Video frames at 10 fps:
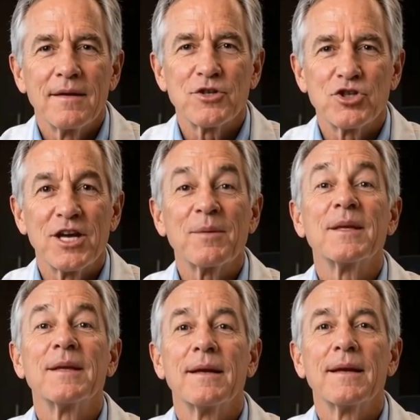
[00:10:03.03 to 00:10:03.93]
cheap,
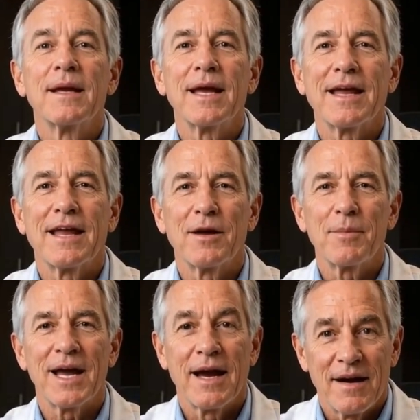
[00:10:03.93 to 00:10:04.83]
easy to
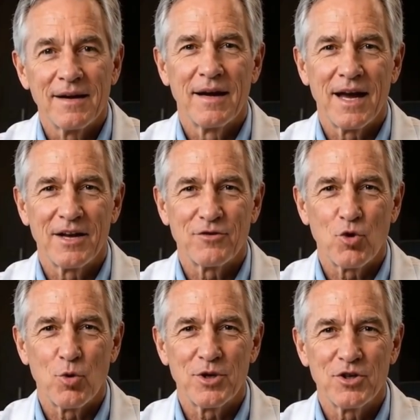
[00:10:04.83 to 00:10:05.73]
make. And the
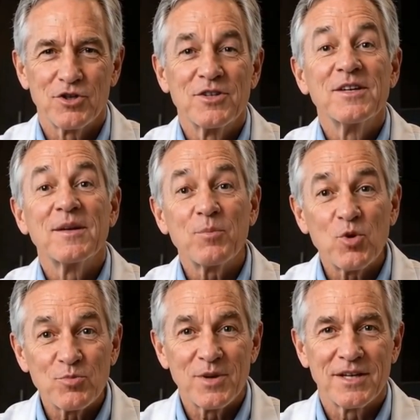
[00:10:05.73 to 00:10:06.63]
4 pillars:
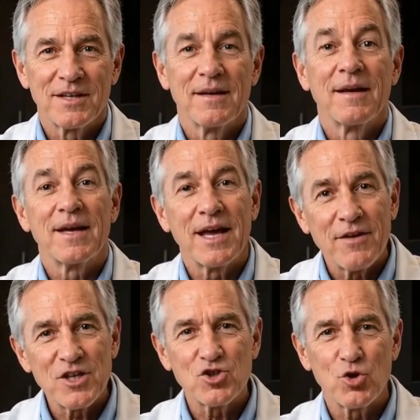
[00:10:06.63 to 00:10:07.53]
movement.
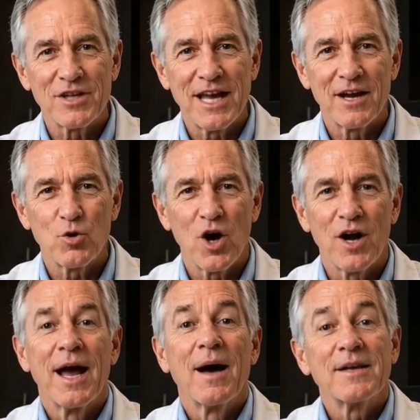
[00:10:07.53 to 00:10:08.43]
Even a short daily
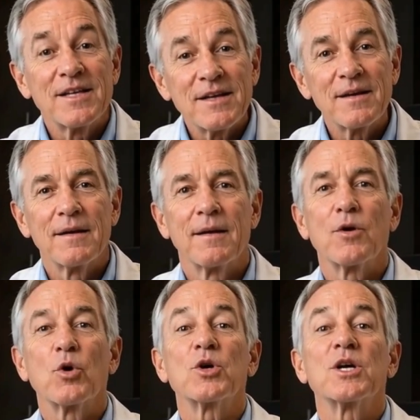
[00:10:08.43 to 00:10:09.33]
walk counts.
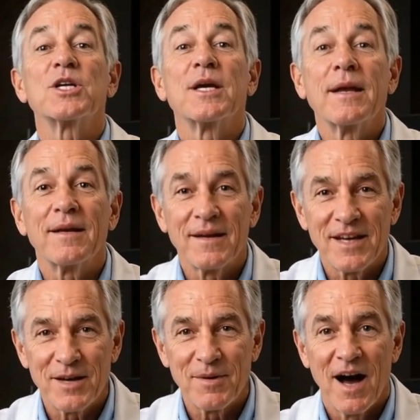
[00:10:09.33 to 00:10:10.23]
Nutrition,
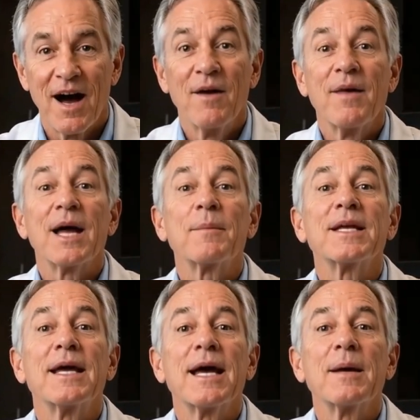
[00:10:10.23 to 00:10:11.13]
keep an eye on
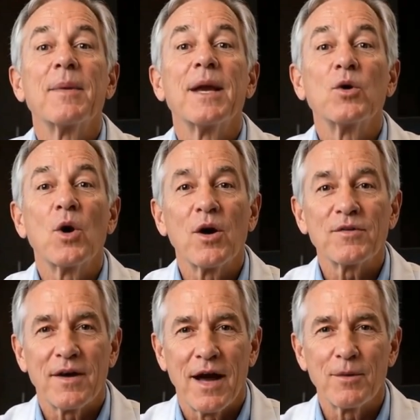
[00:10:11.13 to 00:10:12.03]
vitamin D,
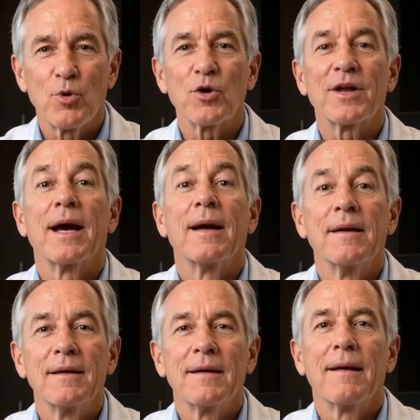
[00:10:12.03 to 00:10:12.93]
B12, and protein.
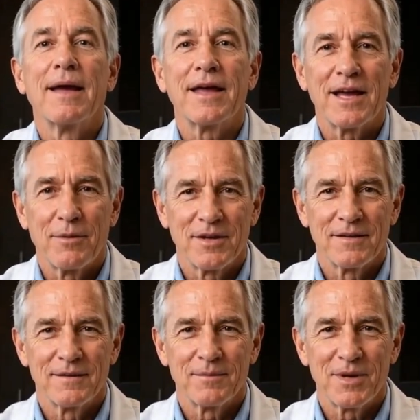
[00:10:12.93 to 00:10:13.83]
Sleep,
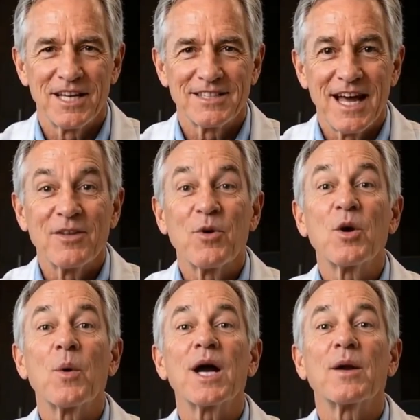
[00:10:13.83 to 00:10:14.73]
because that's when
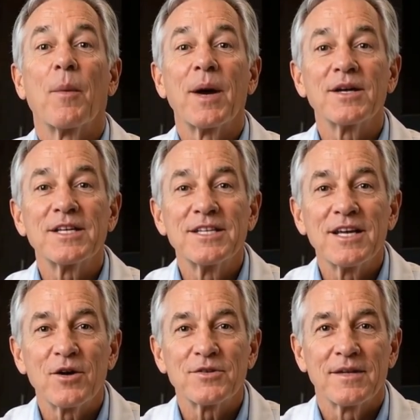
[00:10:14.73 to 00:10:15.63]
your body repairs
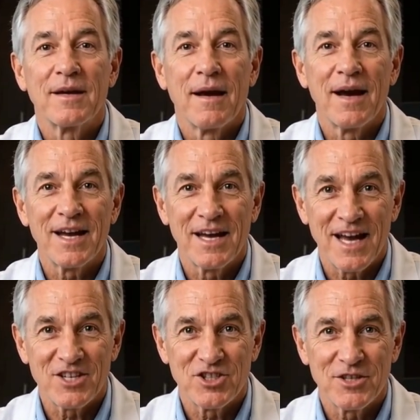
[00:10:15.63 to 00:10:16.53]
itself. And
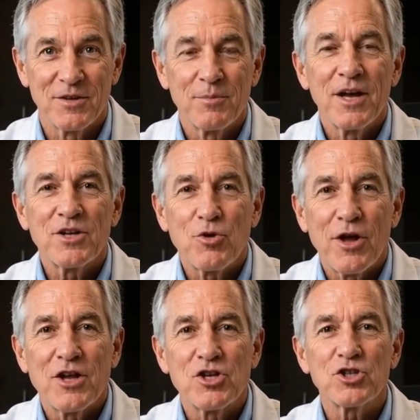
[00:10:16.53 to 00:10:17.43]
connection, because
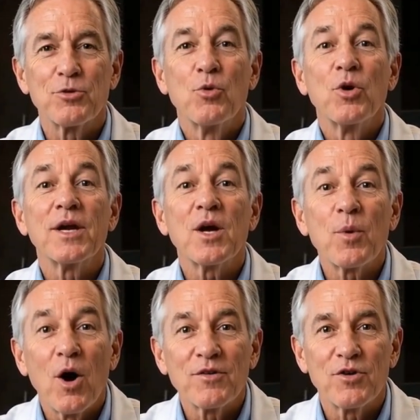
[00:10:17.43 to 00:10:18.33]
relationships really are
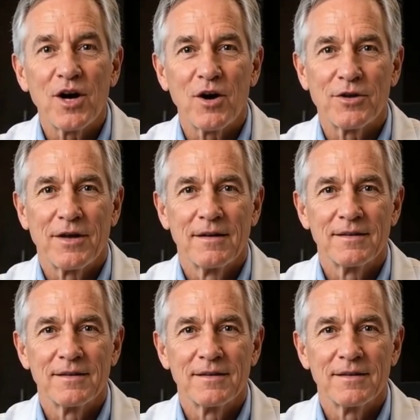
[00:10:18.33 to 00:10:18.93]
part of your health.